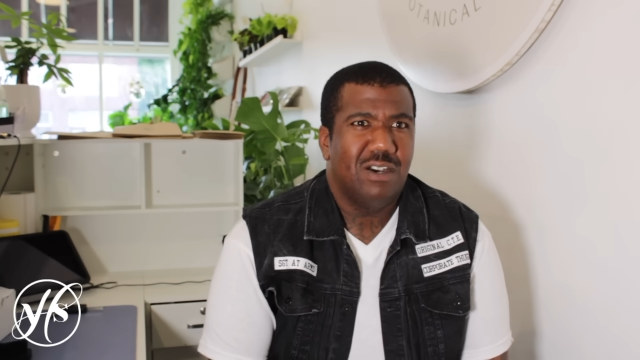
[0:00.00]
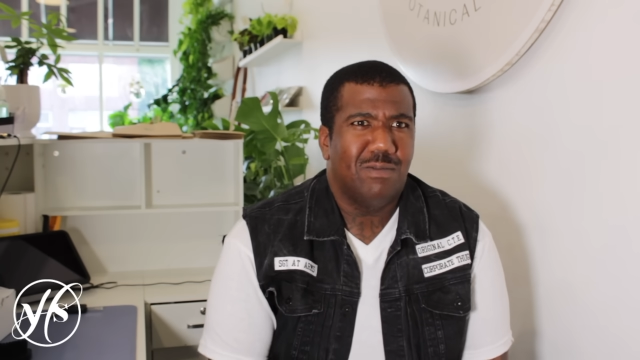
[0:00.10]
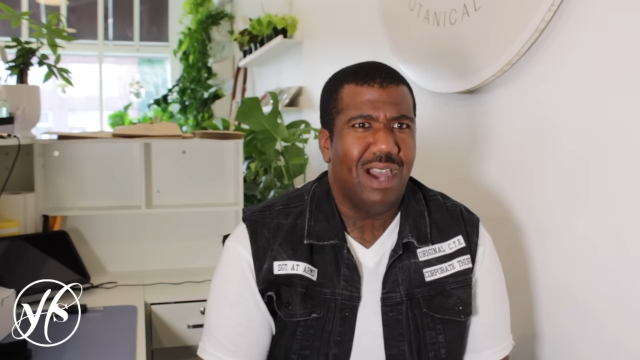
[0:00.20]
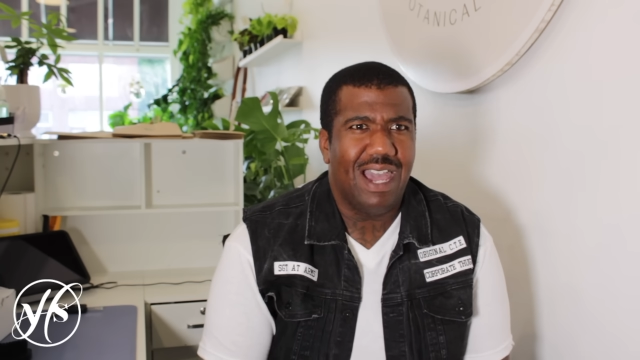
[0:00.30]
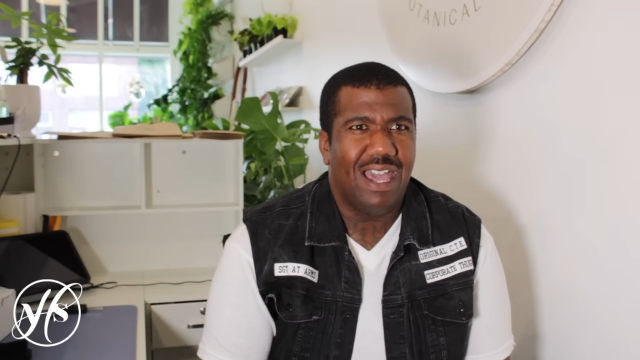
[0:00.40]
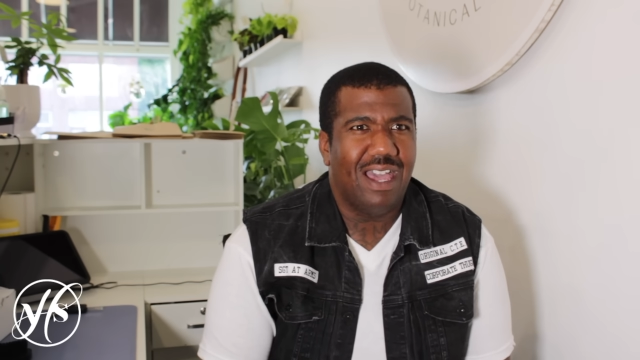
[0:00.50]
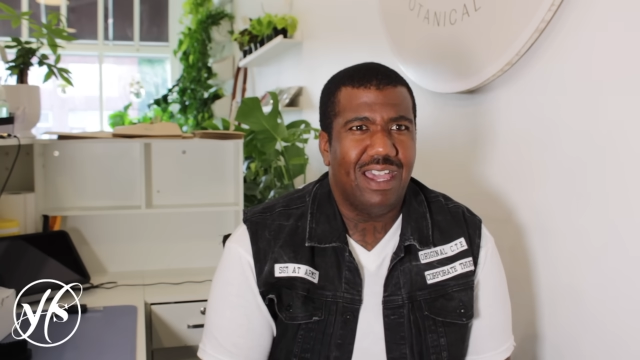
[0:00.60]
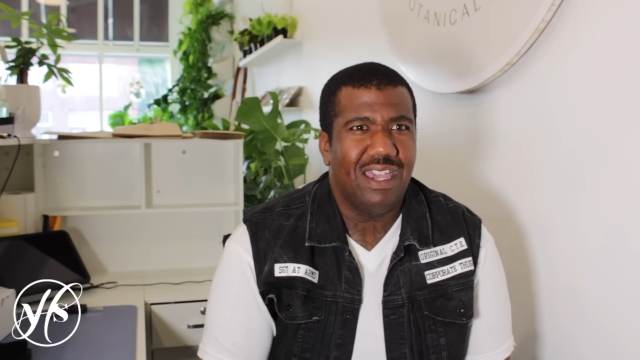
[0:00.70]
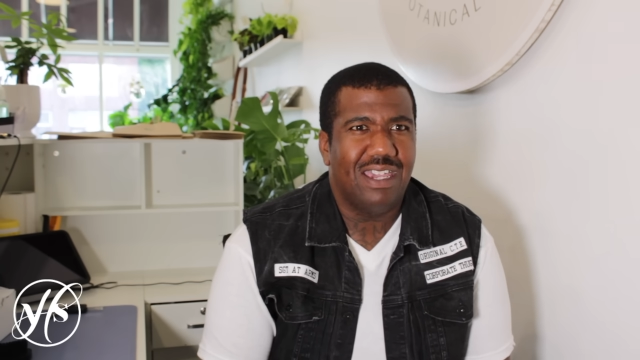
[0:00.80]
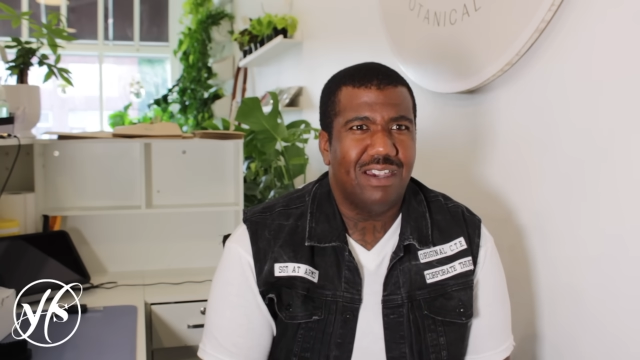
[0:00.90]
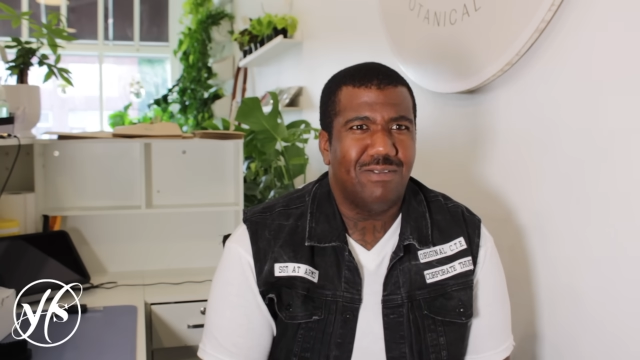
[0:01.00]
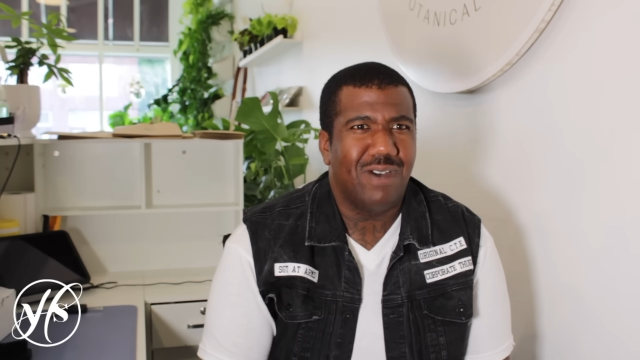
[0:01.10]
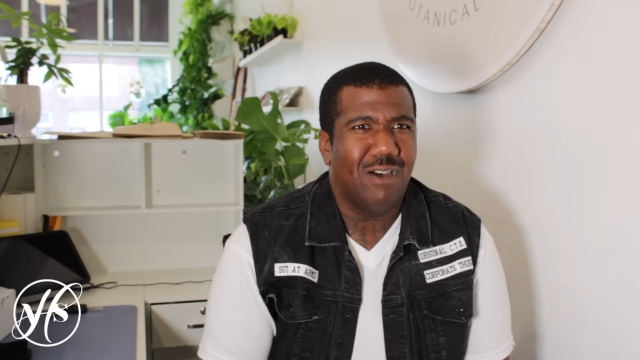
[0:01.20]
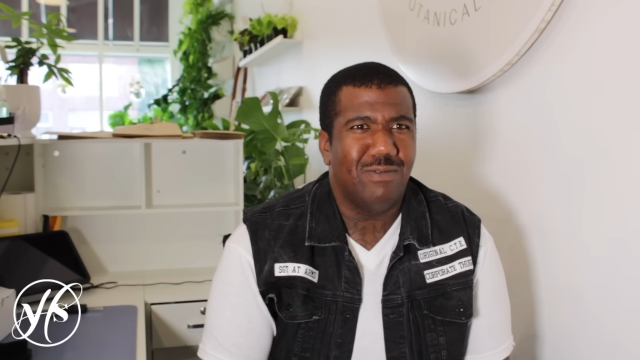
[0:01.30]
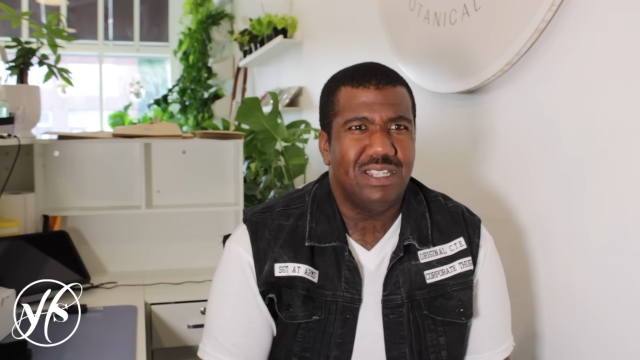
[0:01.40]
why,
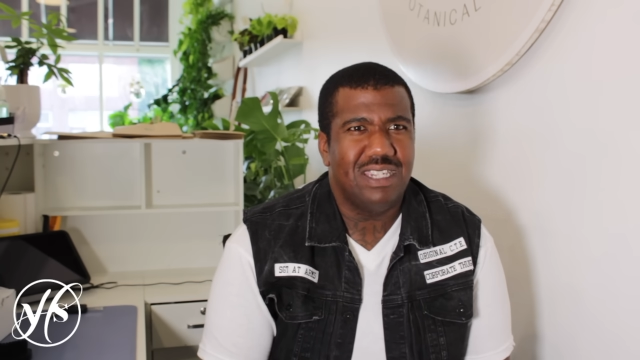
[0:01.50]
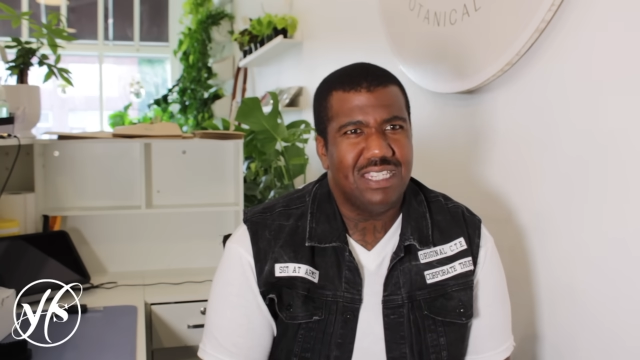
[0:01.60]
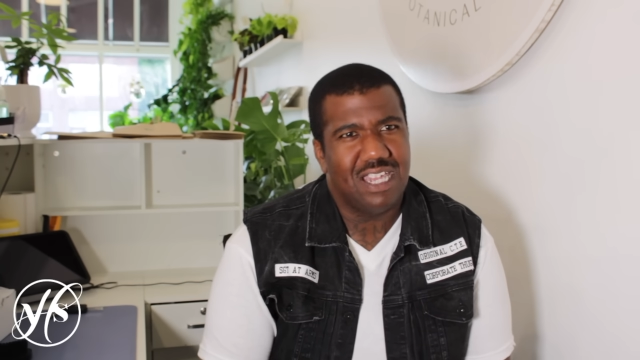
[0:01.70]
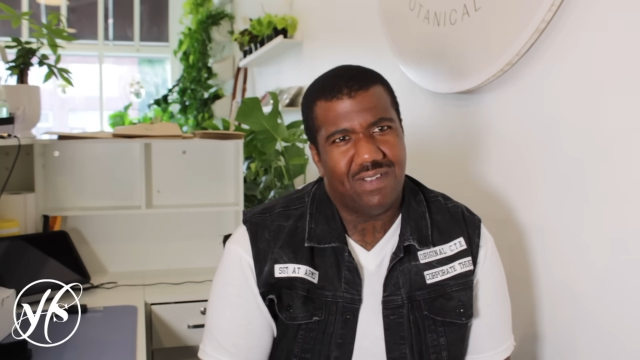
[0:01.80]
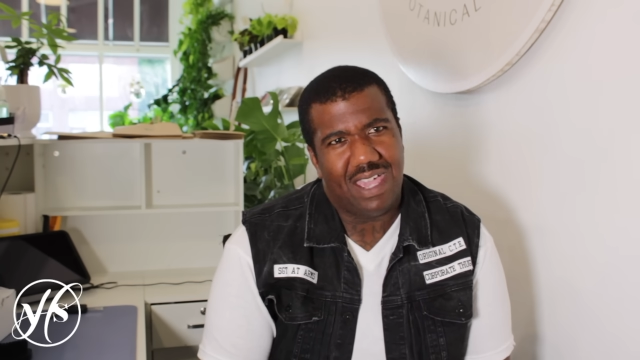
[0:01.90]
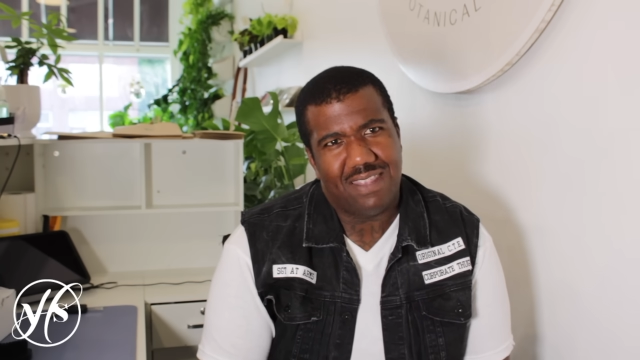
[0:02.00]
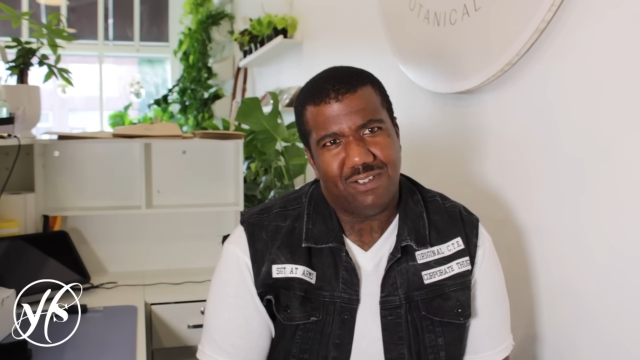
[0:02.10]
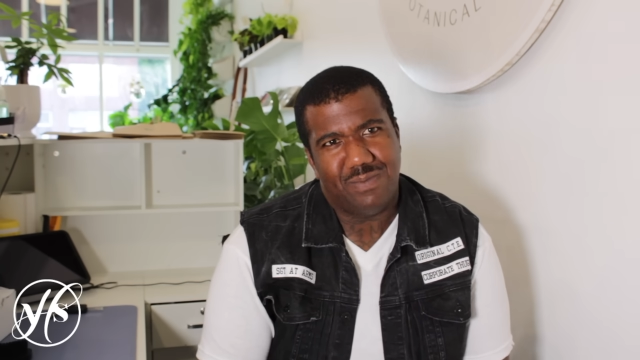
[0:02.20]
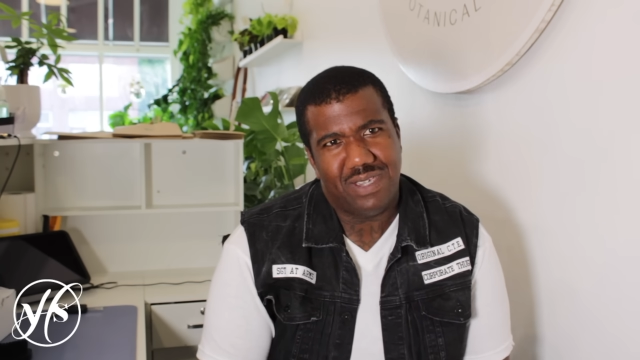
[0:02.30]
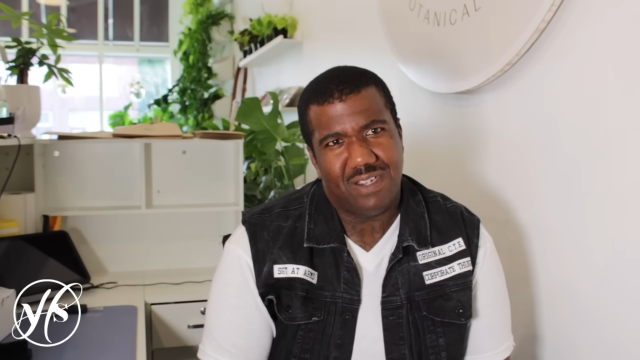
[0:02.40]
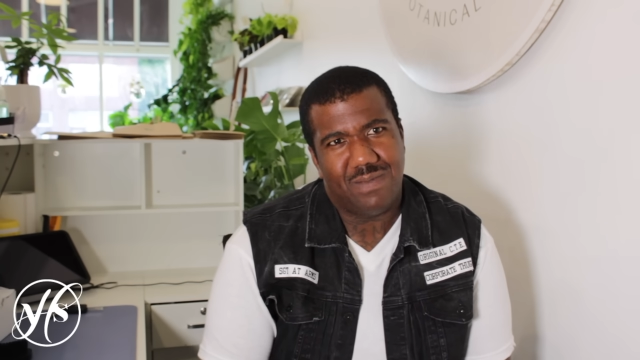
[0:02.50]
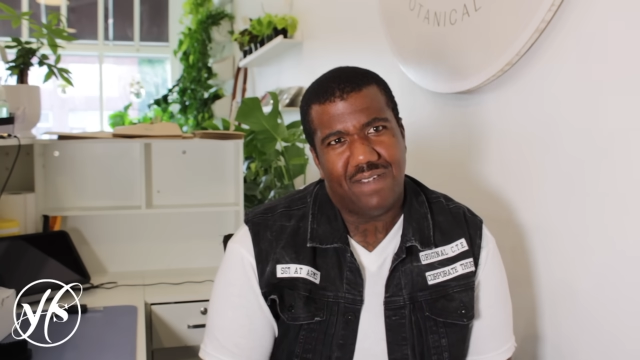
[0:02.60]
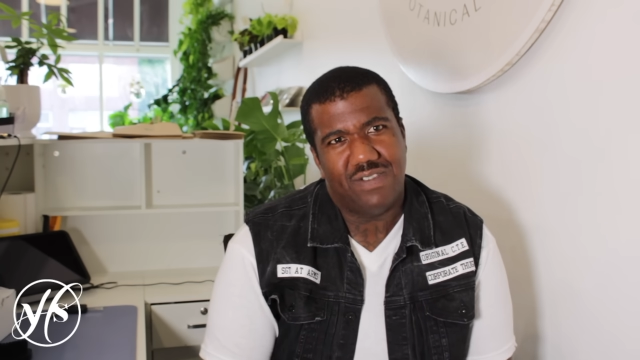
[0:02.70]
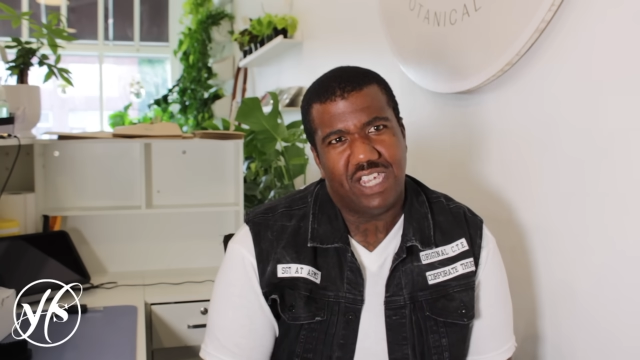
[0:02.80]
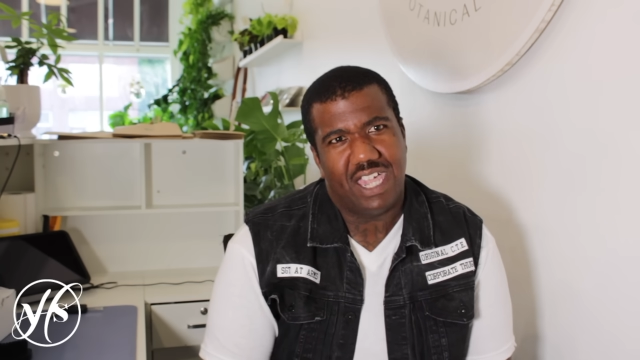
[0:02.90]
why wouldn't he never had no
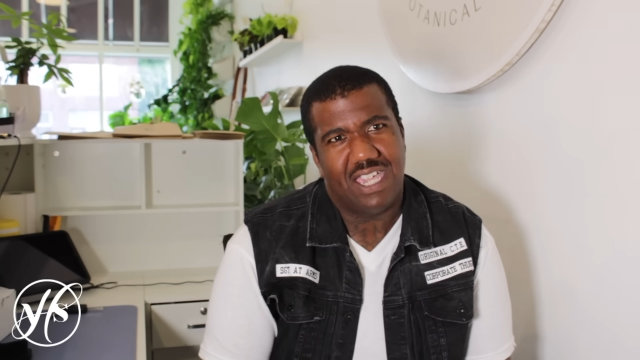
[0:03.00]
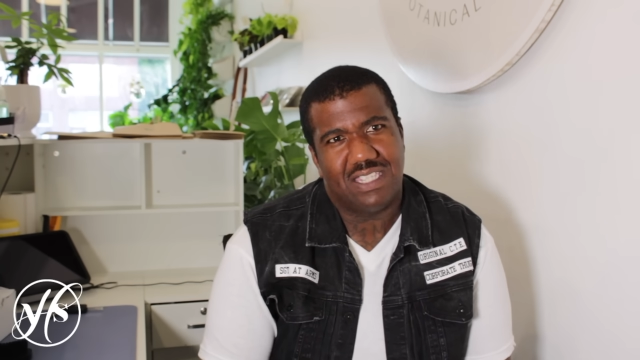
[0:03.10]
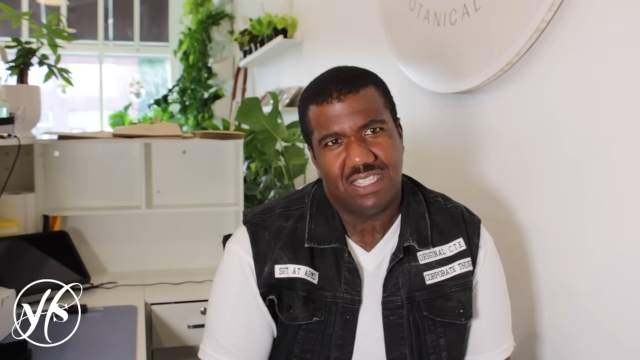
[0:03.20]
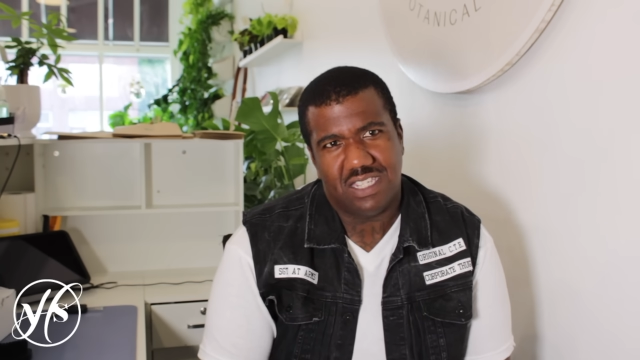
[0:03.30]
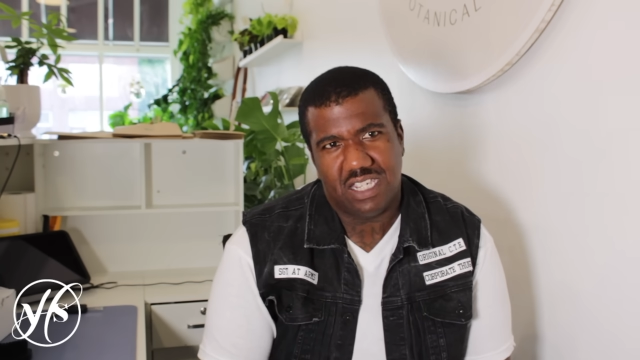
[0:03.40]
BMF chains?